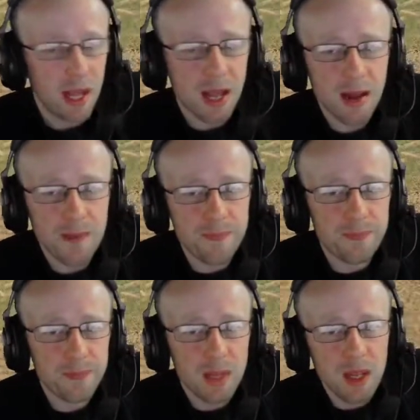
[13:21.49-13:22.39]

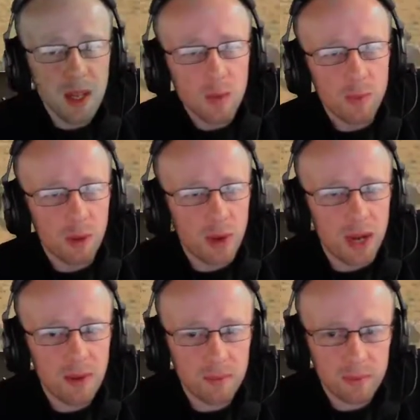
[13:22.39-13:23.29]
But
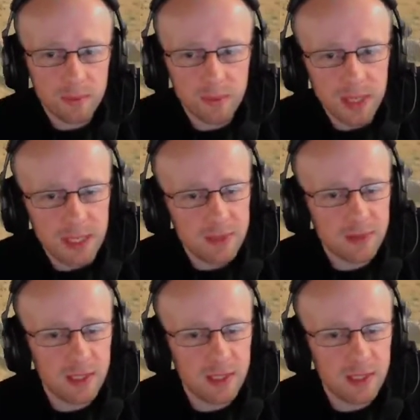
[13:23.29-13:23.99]
even